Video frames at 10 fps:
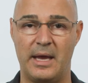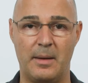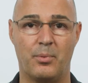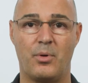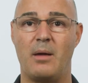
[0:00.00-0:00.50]

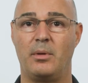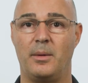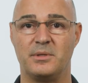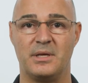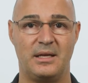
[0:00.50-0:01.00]
hip
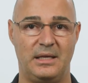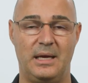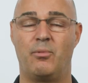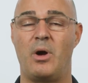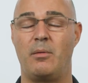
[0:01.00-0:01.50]
problems,
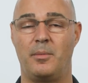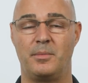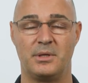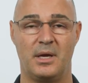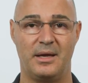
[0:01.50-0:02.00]
knee
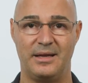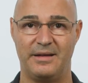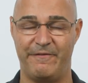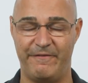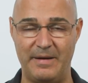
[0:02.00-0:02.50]
problems,
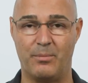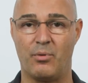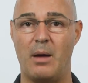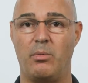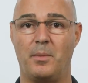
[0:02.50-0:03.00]
feet
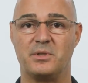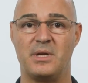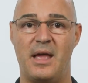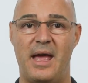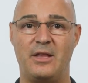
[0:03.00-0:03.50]
problems,
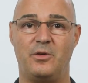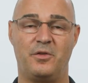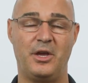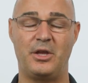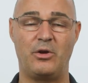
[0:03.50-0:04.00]
and you
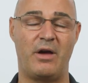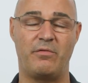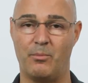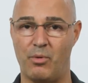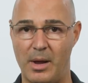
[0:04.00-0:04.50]
think that you have
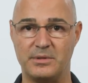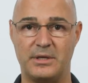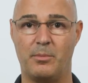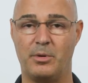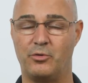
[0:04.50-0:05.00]
some problems
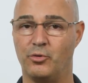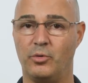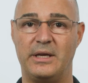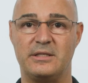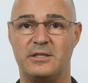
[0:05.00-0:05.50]
there, but
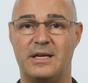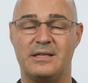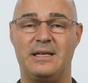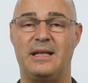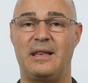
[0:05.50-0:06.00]
truly it's
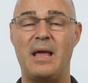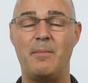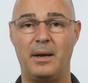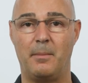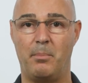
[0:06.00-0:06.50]
because the
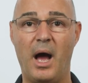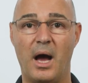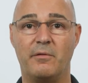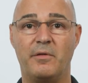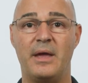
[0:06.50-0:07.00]
alignment
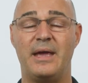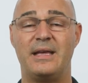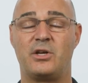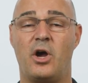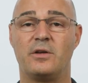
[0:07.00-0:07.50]
above
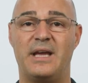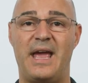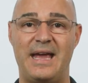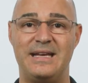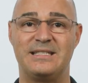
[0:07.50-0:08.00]
is causing
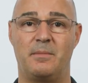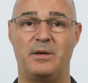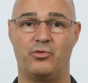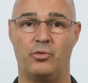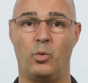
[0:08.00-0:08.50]

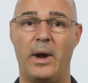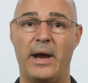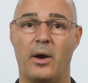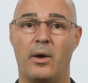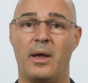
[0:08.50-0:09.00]
asymmetrical
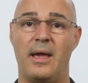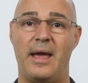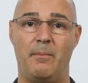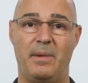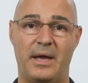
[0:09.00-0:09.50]
wear.
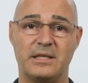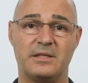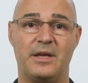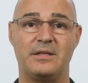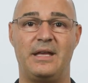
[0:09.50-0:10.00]
And because
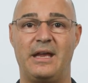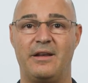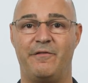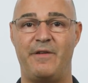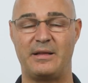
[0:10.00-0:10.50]
of this, it can
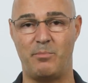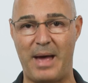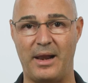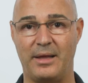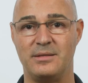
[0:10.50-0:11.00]
affect
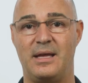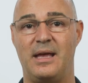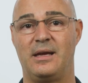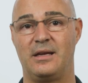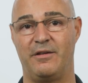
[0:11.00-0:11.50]
balance
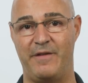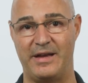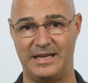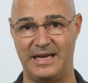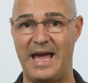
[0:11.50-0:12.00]
and it can
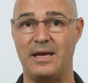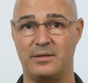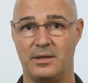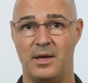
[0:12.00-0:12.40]
affect gait.